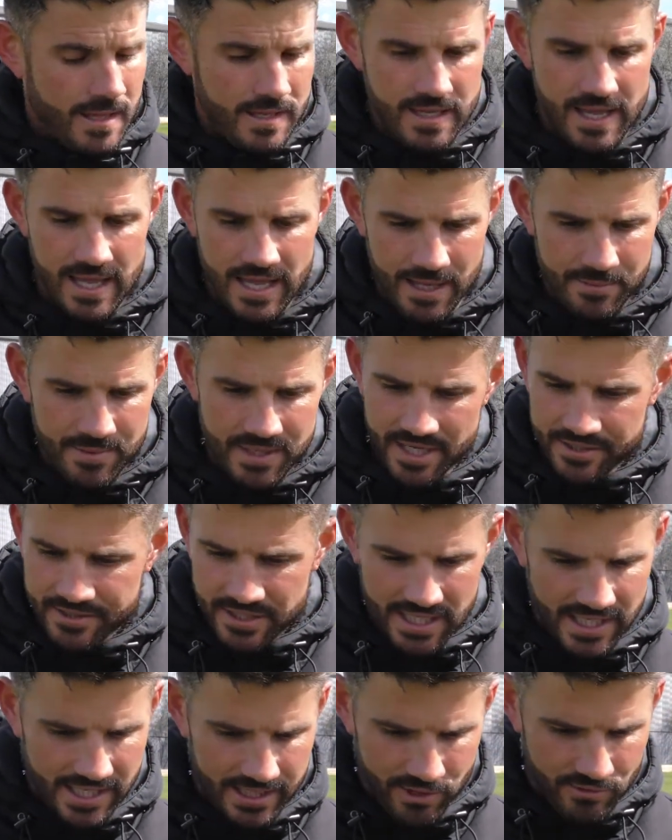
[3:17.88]
Yeah, I mean,
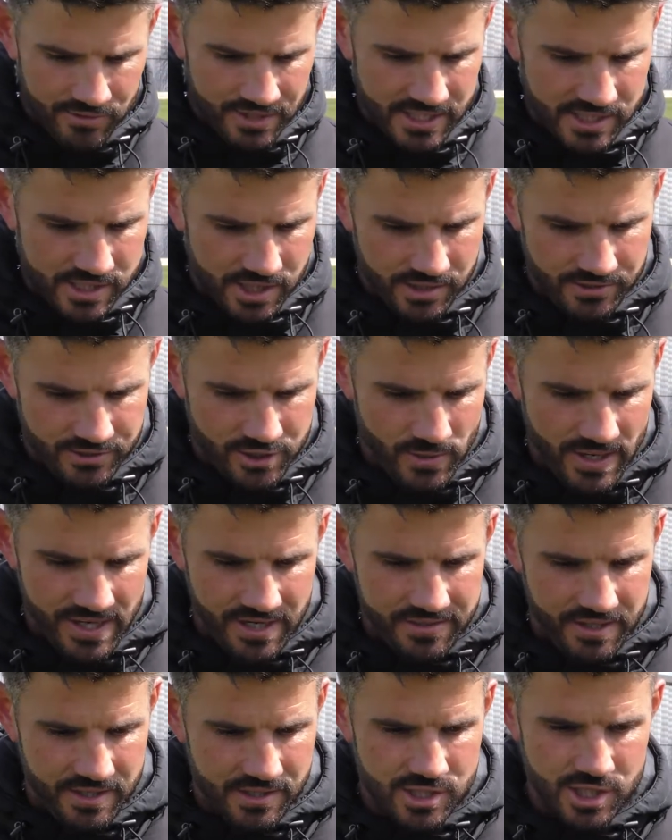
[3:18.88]
I don't need to do
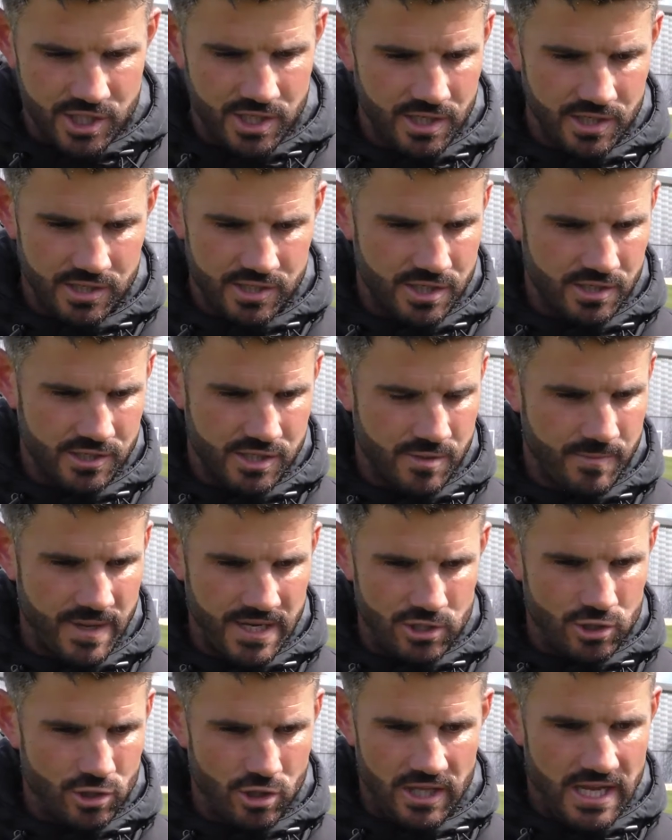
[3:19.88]
anything to
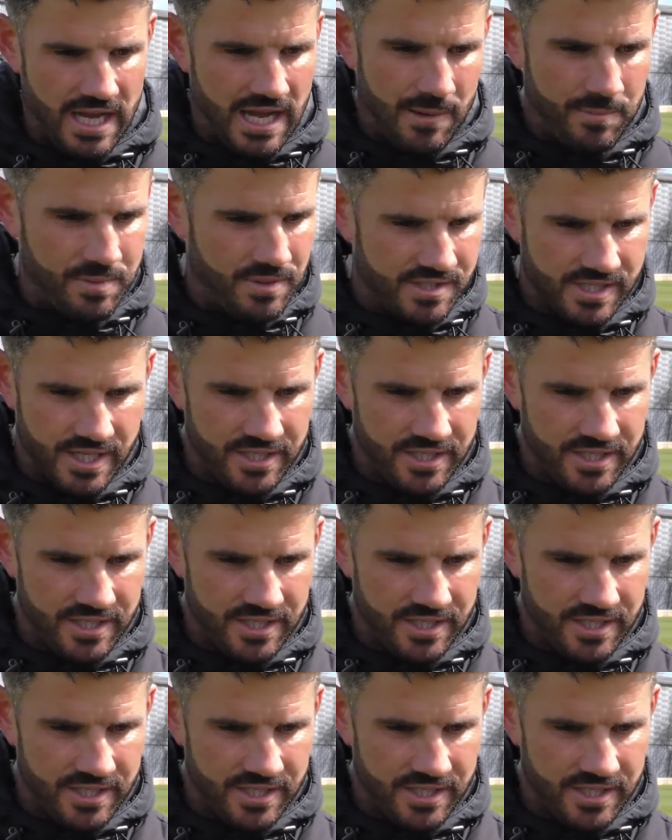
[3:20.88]
make sure that happens.